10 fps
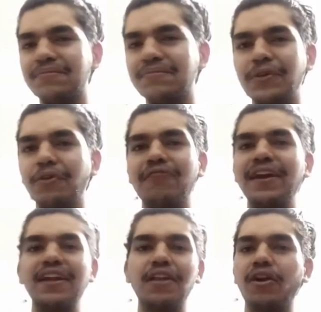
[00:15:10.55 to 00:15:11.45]
you'll find
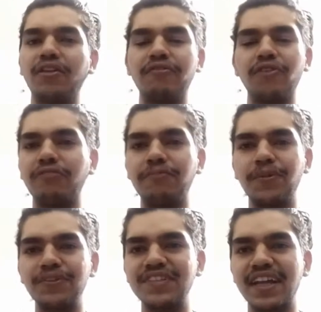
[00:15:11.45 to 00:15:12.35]
a lot of
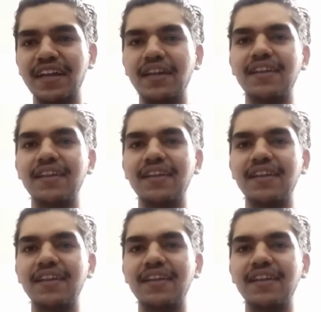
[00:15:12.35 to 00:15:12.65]
posts like,